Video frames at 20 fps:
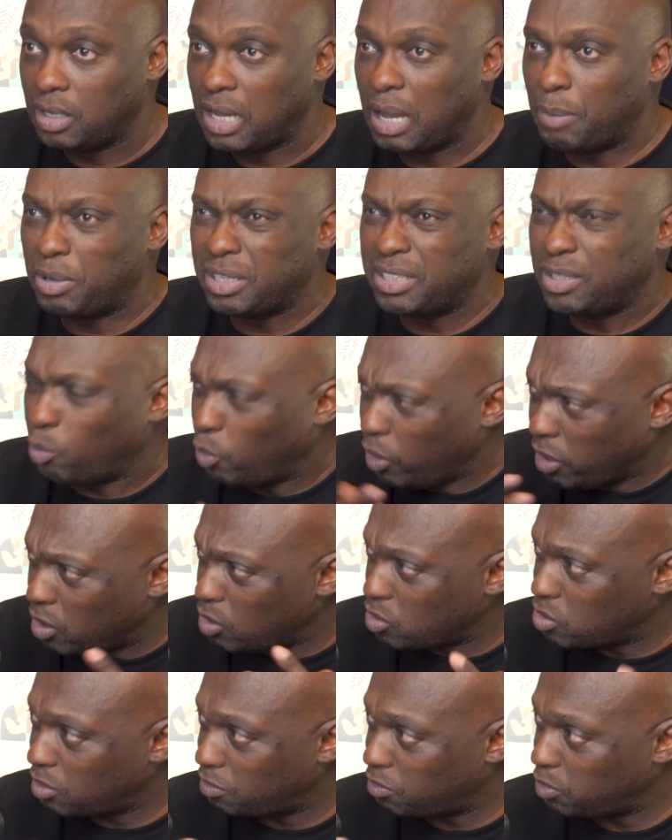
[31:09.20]
About the
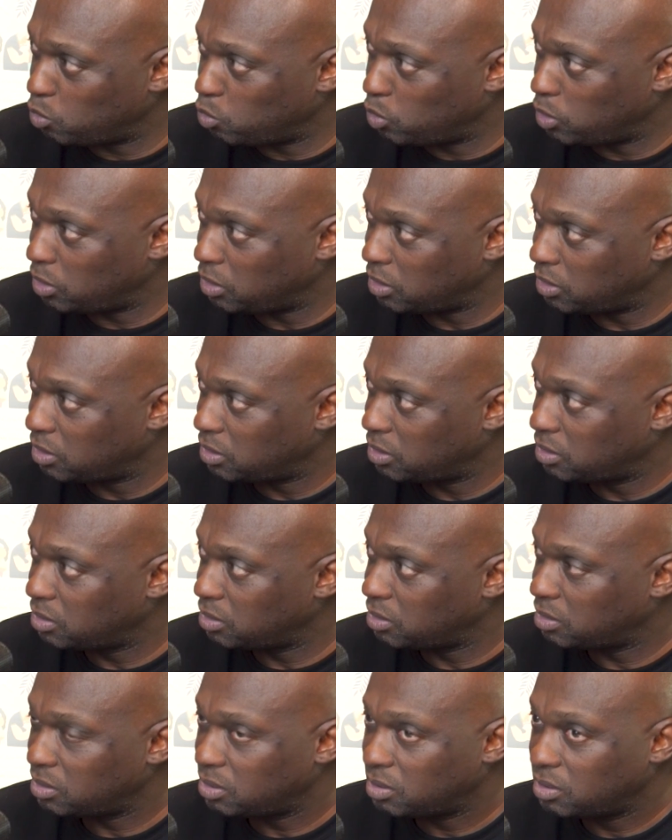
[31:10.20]
workings of the world.
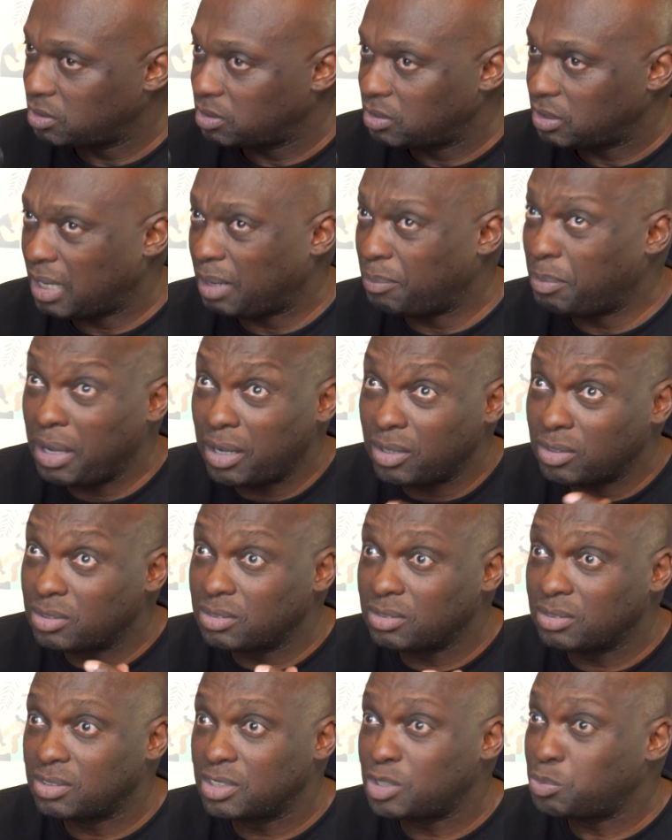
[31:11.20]
About
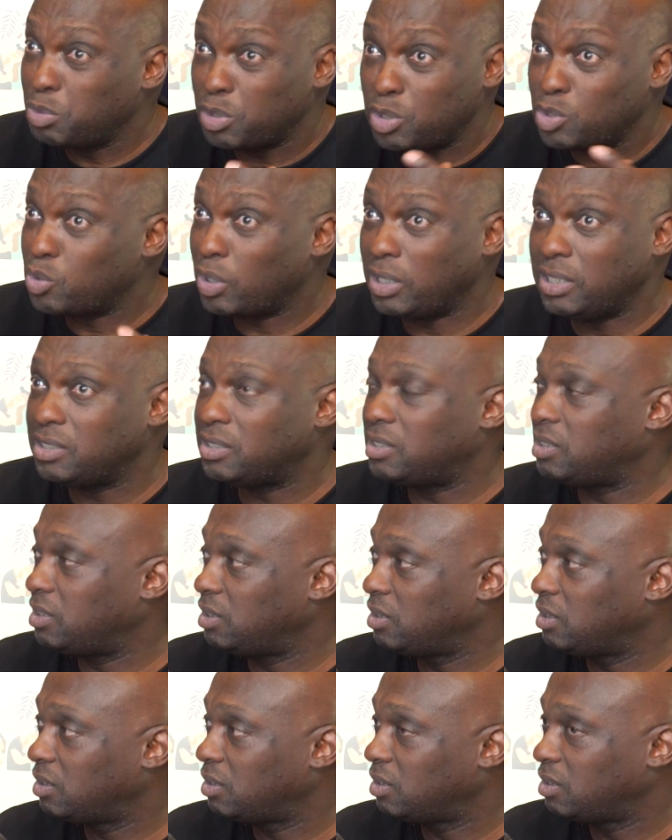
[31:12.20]

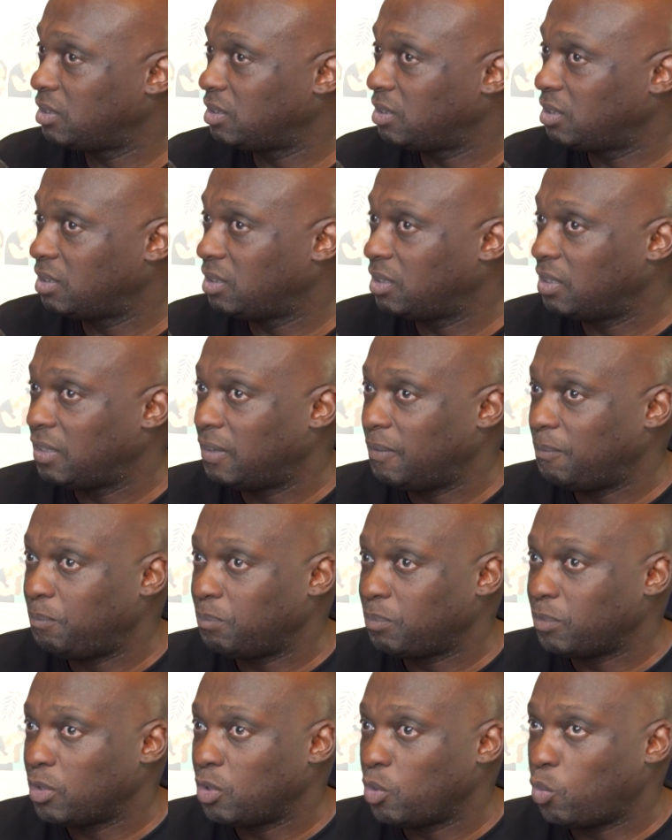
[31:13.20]
spirituality.
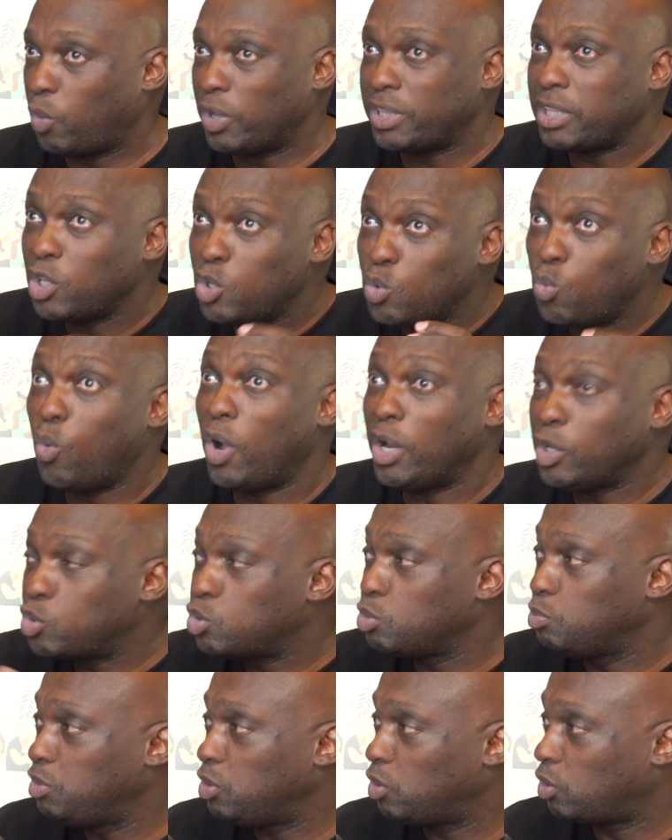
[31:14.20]
Whether you want
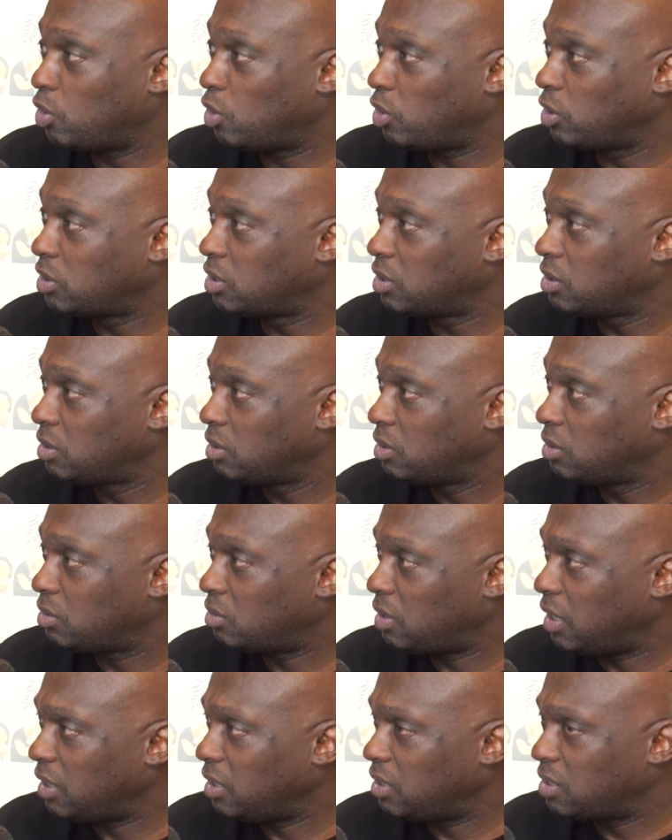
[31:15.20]
to be or not.
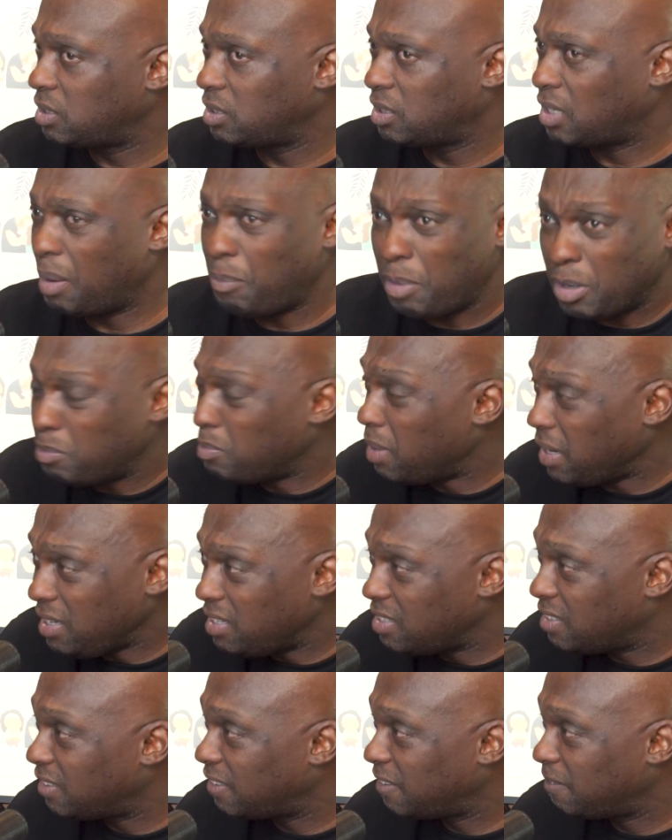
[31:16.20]
Right? About
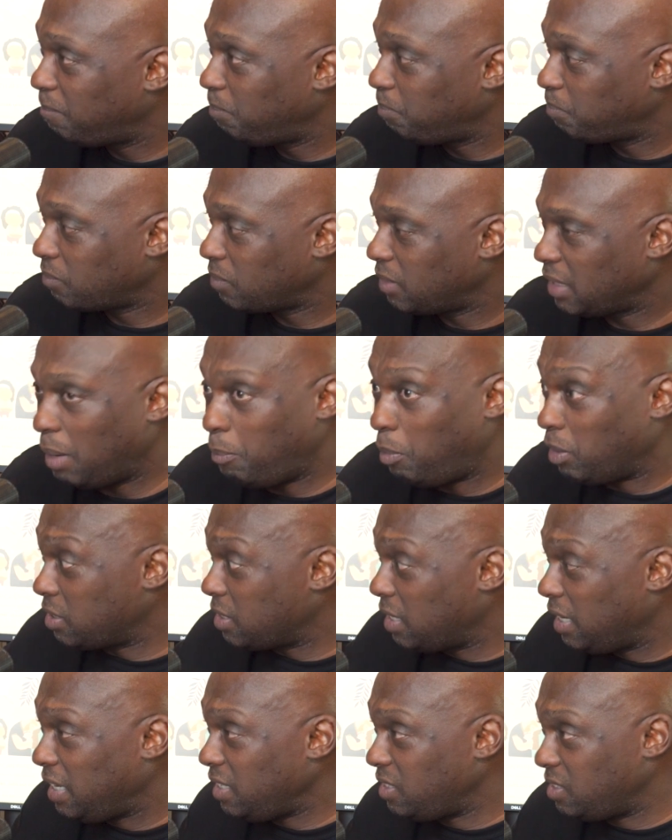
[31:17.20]
money. About
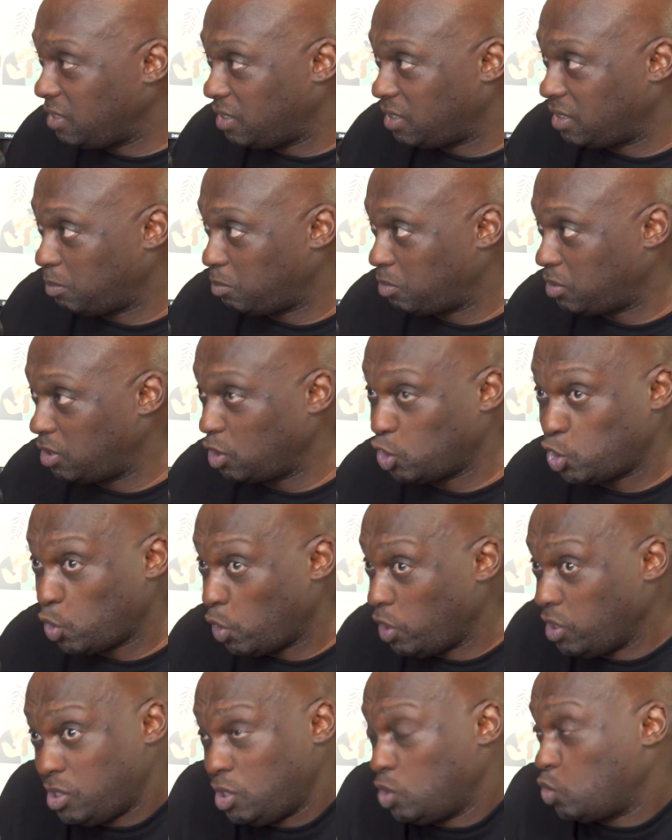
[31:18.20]
relationships. The
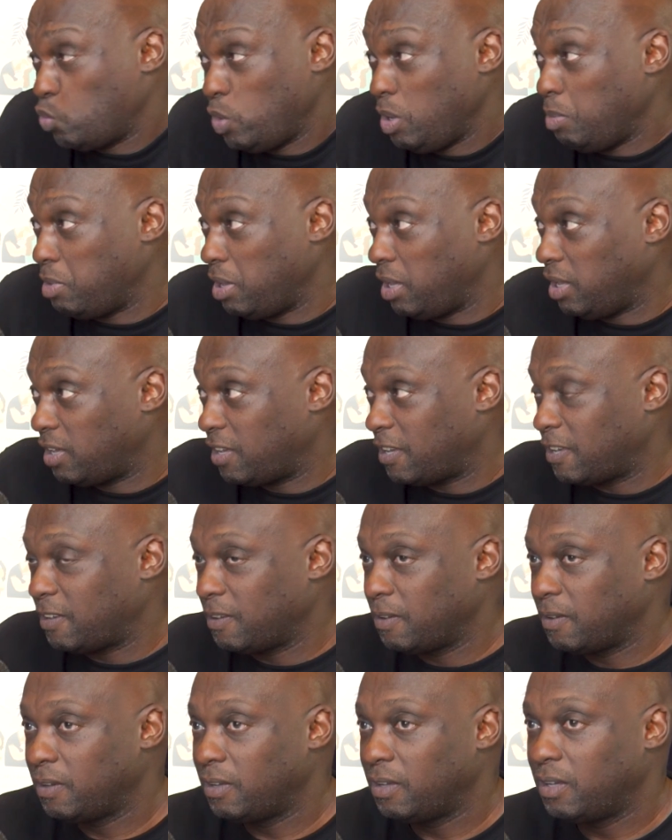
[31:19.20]
choices we make.
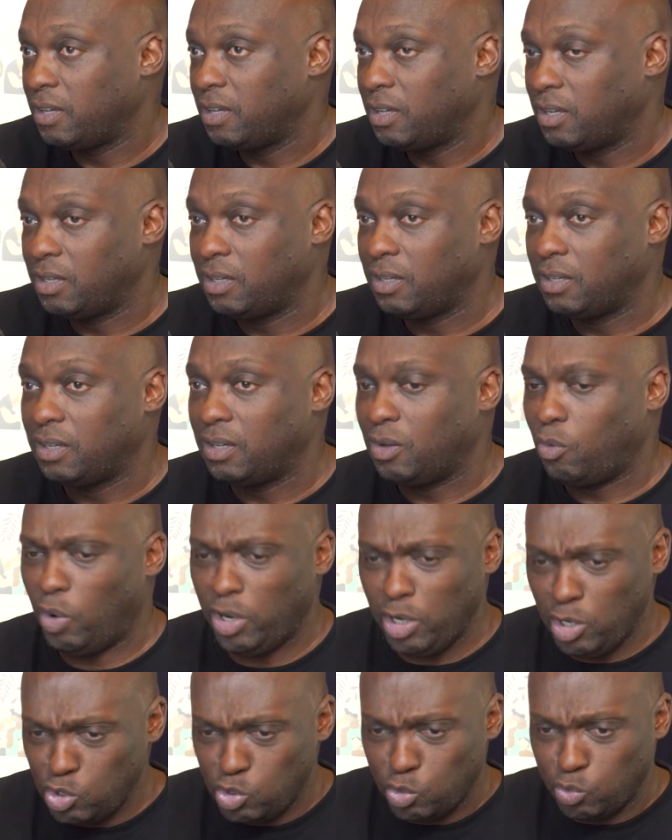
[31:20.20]

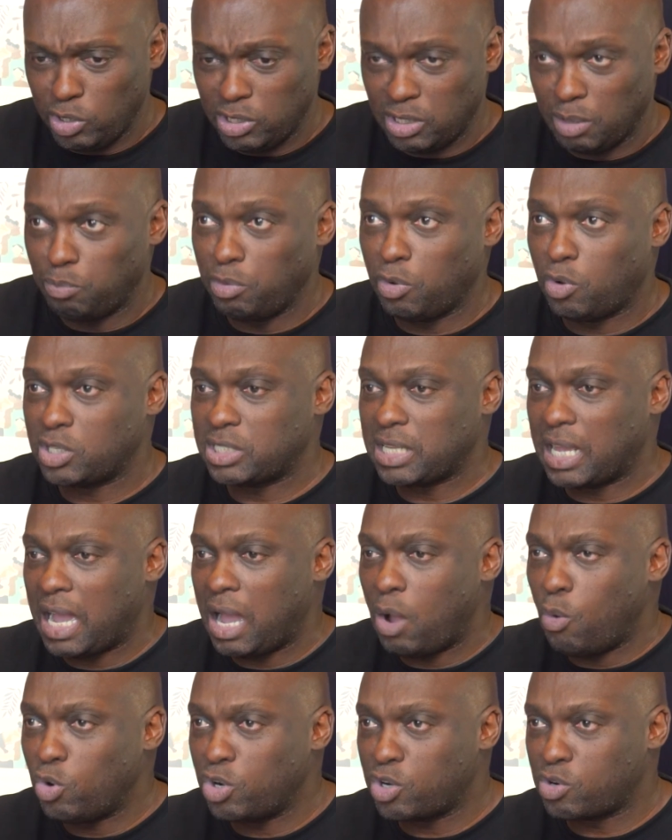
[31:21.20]
Why don't you read them? Because
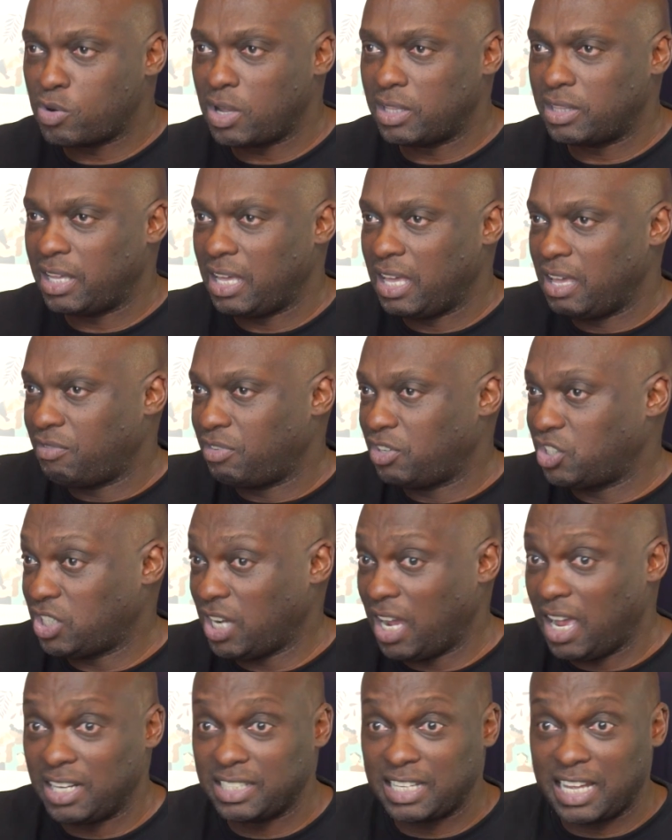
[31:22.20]
I would rather have a
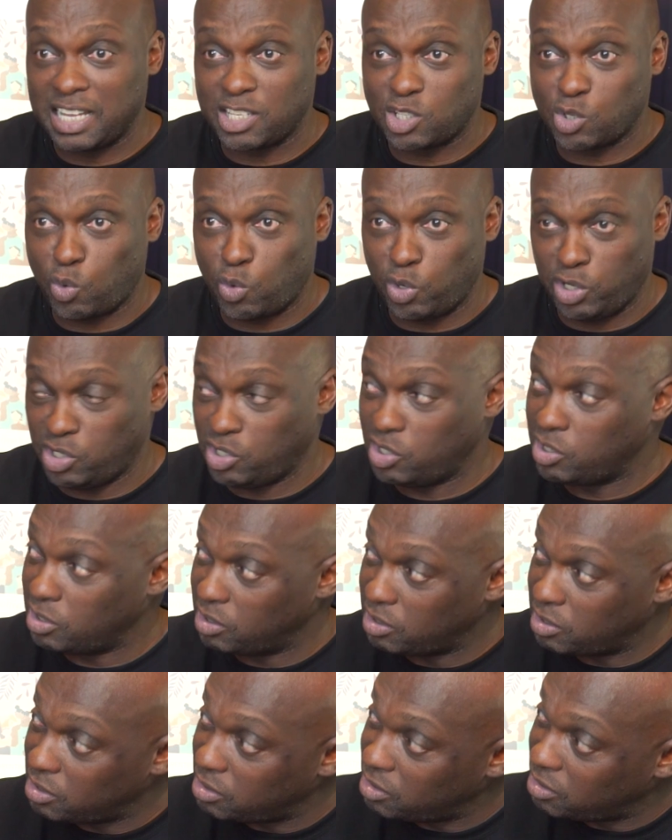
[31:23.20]
child ask
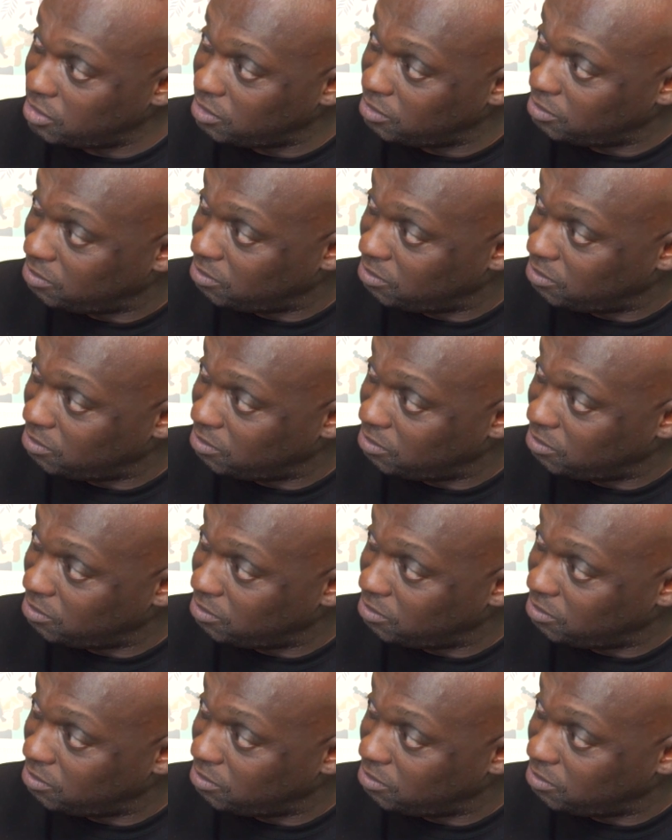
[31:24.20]
questions,